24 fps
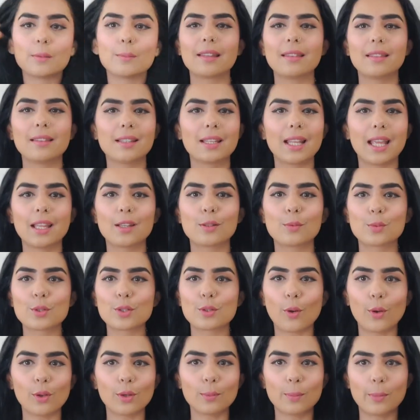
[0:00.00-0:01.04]
Back in the day, it
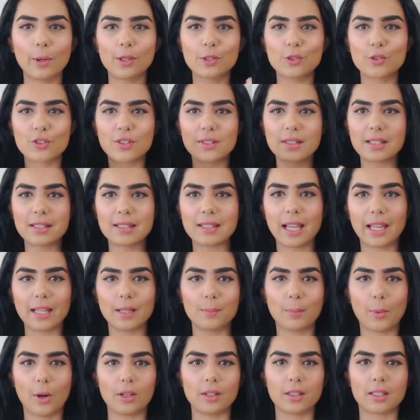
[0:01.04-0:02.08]
was all about just the
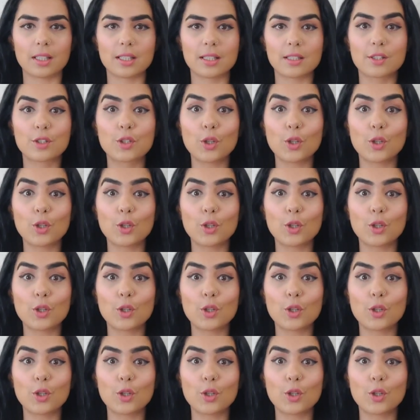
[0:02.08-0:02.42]
side parting.